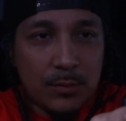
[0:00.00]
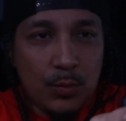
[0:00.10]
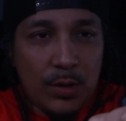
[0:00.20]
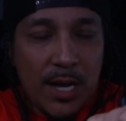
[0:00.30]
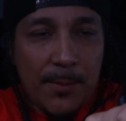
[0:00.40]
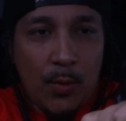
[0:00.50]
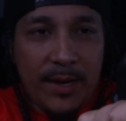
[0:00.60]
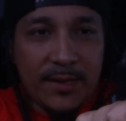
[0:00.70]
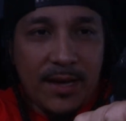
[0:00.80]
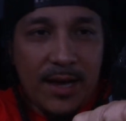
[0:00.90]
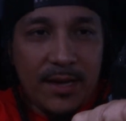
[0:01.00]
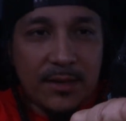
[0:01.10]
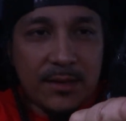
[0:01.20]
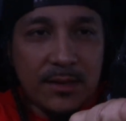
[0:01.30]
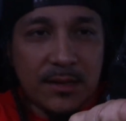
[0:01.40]
1 MOA
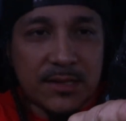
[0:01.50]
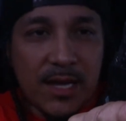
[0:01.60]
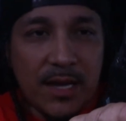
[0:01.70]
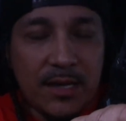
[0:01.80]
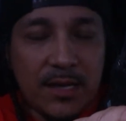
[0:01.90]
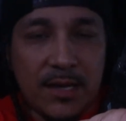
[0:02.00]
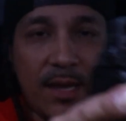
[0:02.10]
dot looks like,